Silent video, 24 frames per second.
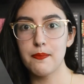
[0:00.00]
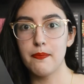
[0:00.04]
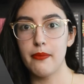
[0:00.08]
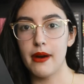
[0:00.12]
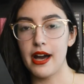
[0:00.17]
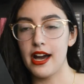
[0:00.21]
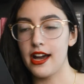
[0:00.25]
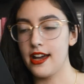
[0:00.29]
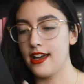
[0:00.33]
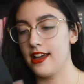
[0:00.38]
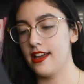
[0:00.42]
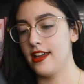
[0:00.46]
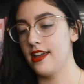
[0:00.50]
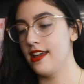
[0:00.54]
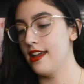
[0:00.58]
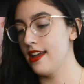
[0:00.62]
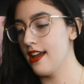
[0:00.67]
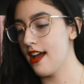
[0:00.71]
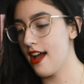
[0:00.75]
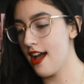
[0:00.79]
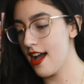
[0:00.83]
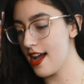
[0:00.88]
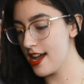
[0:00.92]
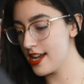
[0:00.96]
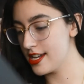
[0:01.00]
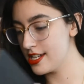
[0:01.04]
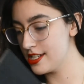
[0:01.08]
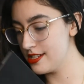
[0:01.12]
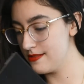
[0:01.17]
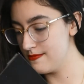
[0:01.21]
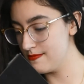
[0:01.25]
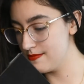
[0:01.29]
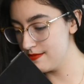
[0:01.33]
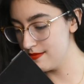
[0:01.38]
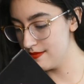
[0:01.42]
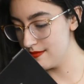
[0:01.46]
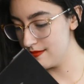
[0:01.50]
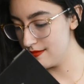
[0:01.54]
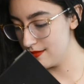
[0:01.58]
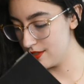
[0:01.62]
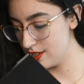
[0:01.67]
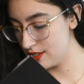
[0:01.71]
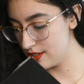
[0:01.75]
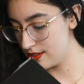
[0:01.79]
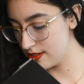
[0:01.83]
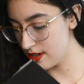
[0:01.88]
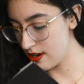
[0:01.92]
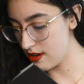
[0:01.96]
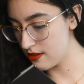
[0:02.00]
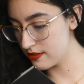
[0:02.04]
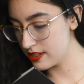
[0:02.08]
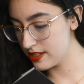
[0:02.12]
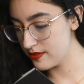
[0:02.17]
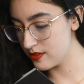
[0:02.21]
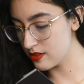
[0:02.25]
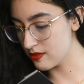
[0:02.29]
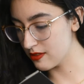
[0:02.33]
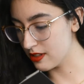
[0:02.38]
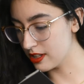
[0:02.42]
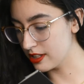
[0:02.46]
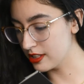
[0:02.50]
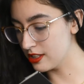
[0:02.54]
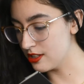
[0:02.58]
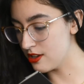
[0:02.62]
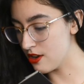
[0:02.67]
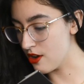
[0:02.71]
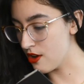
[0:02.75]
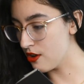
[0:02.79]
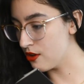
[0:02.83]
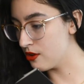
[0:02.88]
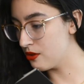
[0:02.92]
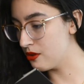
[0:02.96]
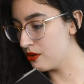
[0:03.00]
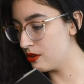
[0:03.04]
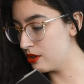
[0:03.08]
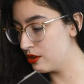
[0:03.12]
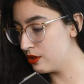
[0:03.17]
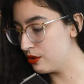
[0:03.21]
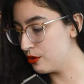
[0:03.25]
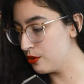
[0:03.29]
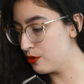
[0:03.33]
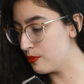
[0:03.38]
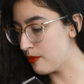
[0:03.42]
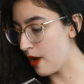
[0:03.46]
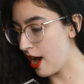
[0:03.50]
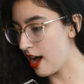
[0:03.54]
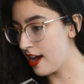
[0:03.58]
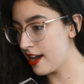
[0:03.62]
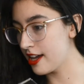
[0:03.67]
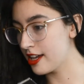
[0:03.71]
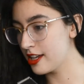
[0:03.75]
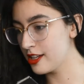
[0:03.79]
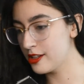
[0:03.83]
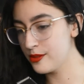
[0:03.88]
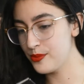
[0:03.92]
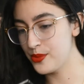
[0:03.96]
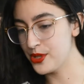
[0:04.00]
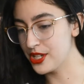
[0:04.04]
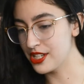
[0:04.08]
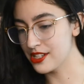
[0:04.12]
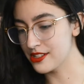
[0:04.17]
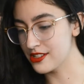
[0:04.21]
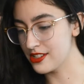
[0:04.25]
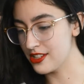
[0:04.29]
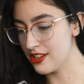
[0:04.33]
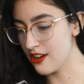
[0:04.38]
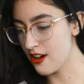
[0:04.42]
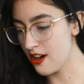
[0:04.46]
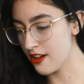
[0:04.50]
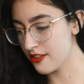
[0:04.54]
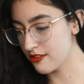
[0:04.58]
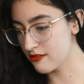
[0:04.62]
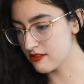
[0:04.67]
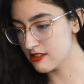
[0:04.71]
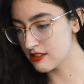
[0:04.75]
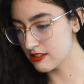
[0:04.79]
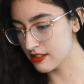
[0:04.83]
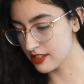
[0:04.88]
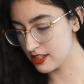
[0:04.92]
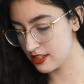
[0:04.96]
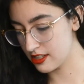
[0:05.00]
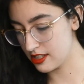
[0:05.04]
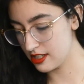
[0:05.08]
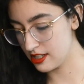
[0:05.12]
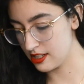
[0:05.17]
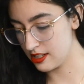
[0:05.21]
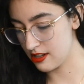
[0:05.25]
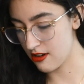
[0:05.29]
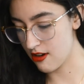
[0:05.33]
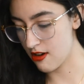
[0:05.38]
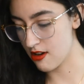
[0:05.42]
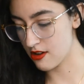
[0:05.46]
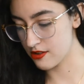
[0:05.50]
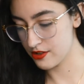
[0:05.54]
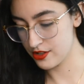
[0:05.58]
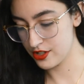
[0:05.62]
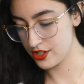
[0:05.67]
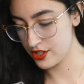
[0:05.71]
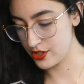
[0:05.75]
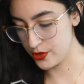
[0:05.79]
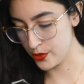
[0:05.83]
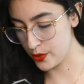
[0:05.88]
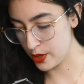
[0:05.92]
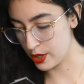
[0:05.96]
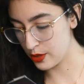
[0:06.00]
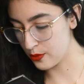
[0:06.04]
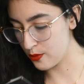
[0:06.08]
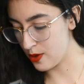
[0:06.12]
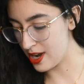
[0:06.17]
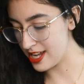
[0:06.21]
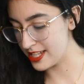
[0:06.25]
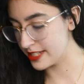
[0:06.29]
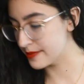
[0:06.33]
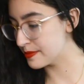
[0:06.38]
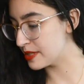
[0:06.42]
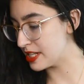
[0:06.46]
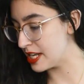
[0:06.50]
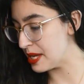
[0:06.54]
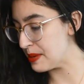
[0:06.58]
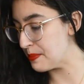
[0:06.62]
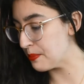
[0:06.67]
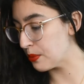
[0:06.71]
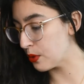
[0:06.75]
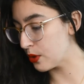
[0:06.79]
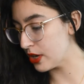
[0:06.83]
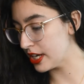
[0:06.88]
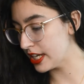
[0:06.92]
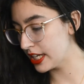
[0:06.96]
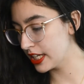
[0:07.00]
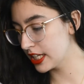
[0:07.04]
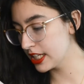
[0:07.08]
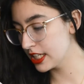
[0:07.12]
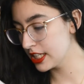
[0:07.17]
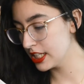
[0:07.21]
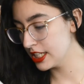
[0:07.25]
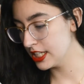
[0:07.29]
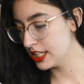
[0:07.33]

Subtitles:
by— I don't even really know who by, because the authors listed are Stuart, Wiseman, and Brigg.